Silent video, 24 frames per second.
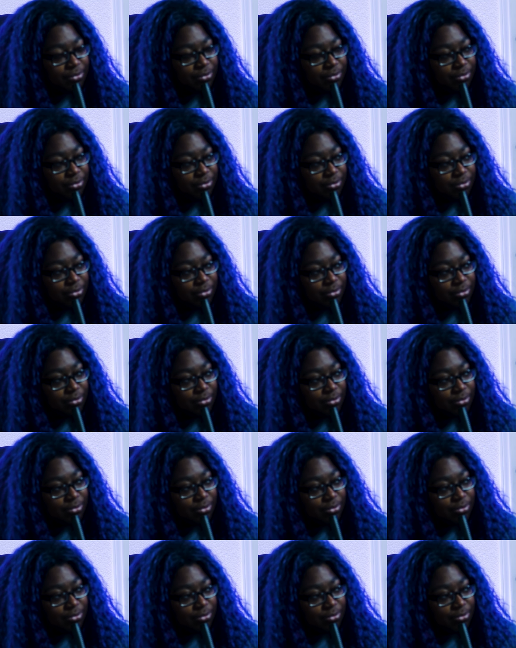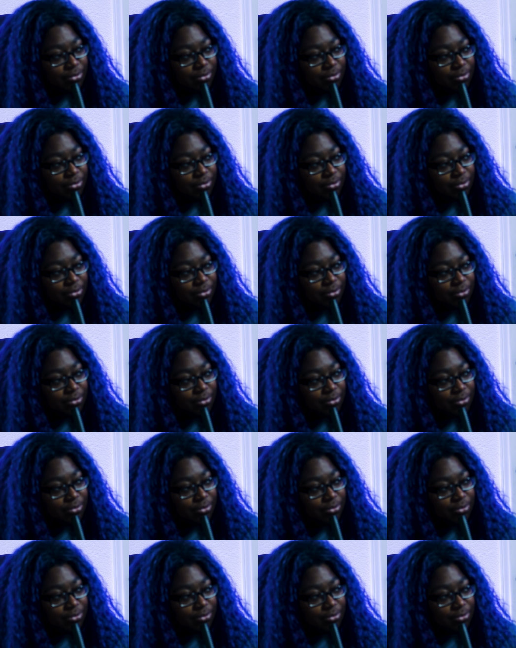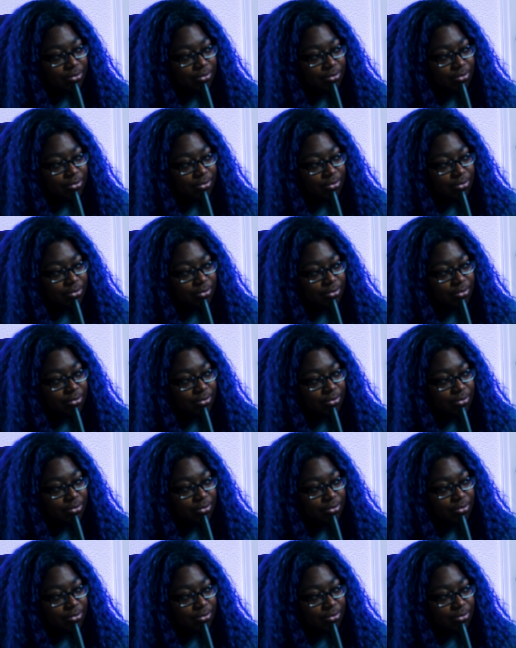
Nobody speaks.